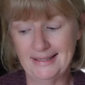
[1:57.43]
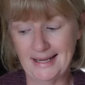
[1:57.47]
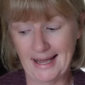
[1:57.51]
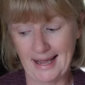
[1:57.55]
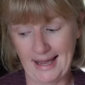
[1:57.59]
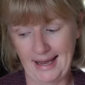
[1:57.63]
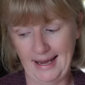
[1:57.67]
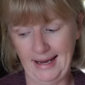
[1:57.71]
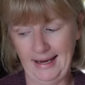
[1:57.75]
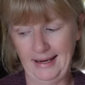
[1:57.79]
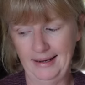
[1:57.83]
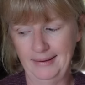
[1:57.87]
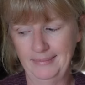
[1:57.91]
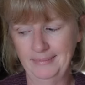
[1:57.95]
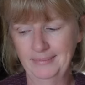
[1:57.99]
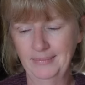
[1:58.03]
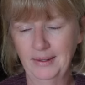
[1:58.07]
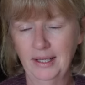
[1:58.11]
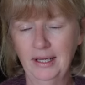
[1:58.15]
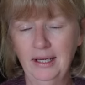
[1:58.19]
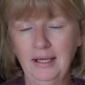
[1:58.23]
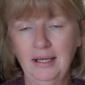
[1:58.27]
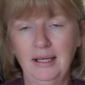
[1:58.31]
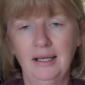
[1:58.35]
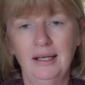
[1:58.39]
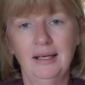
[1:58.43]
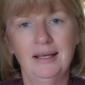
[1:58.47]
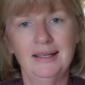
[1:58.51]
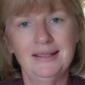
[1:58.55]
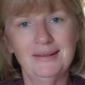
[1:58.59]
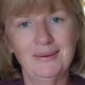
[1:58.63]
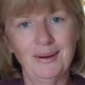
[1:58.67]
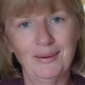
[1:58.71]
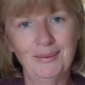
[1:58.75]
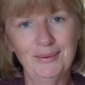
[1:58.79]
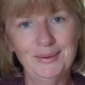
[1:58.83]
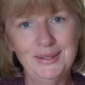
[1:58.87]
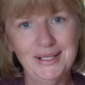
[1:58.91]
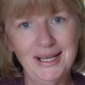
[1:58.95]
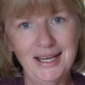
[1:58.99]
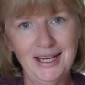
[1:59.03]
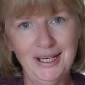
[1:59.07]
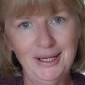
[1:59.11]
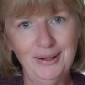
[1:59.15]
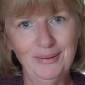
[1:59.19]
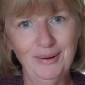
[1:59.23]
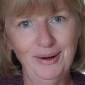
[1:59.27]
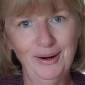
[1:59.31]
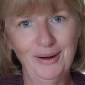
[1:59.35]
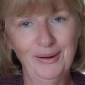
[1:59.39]
day. So I will
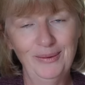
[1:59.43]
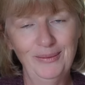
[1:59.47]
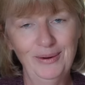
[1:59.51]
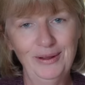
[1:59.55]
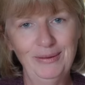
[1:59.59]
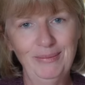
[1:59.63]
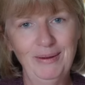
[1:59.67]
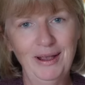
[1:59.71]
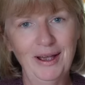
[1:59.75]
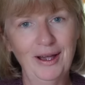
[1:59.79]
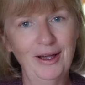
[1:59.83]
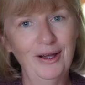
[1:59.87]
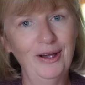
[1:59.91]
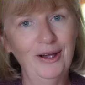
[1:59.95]
take you along with me. I